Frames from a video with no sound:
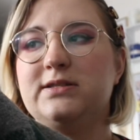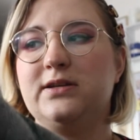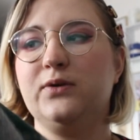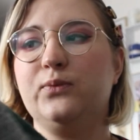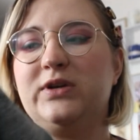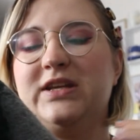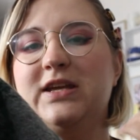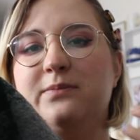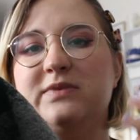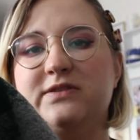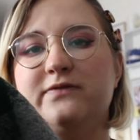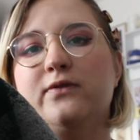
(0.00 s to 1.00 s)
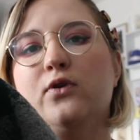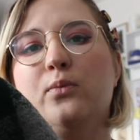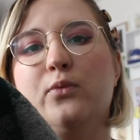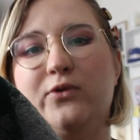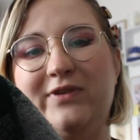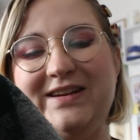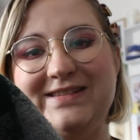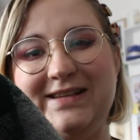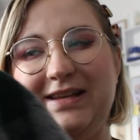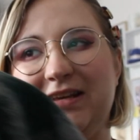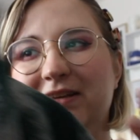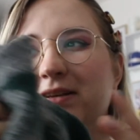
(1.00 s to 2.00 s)
so it would keep its form more
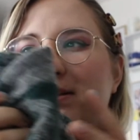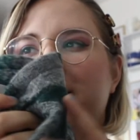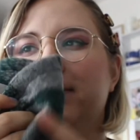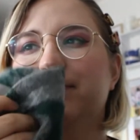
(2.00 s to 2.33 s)
easily.